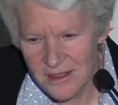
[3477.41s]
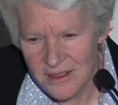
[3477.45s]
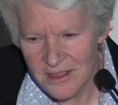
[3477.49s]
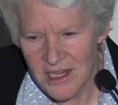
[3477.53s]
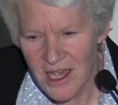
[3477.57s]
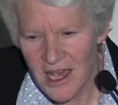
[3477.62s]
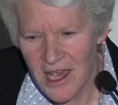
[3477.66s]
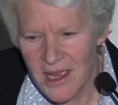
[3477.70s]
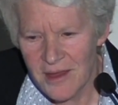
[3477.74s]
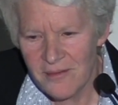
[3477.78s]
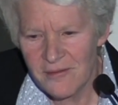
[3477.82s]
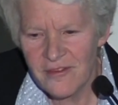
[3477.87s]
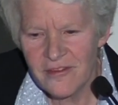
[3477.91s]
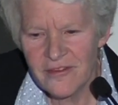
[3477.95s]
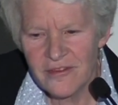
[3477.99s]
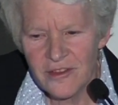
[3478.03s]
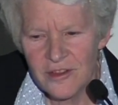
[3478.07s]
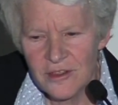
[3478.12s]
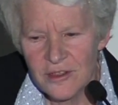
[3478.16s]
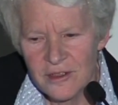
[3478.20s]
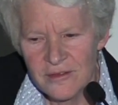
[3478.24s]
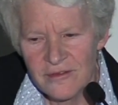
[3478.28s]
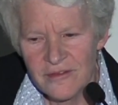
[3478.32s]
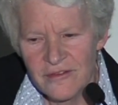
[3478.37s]
Time
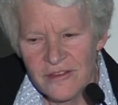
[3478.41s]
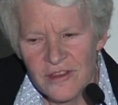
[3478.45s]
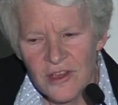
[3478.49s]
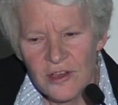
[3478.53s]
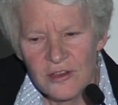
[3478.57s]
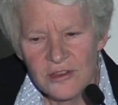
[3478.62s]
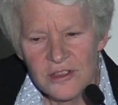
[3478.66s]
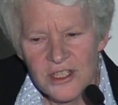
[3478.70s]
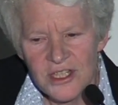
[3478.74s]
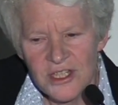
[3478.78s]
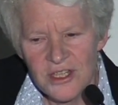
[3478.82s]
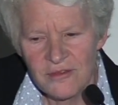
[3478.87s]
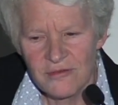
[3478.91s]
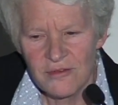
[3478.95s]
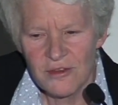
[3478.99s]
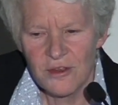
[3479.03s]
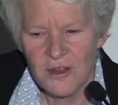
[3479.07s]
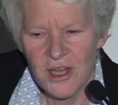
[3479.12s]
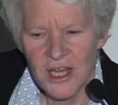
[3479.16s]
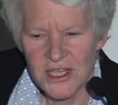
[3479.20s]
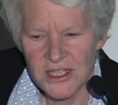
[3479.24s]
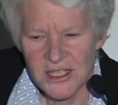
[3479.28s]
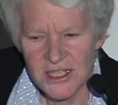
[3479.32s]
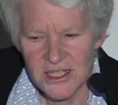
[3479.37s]
flows
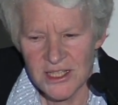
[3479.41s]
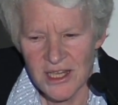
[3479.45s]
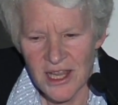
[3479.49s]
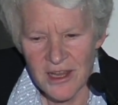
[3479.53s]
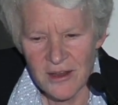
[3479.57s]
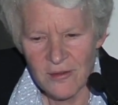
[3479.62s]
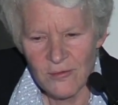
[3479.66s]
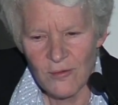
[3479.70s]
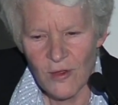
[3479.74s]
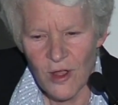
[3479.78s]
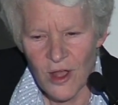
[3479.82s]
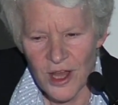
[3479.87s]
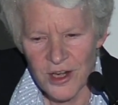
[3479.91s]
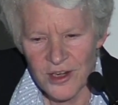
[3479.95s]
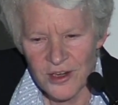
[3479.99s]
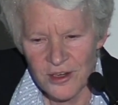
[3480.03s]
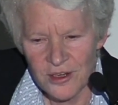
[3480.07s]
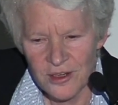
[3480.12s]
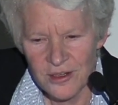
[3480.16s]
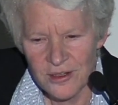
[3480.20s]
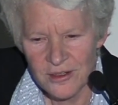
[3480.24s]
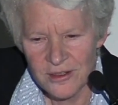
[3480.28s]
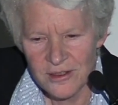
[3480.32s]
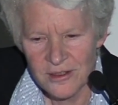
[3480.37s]
through us like
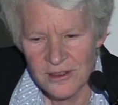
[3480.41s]
water.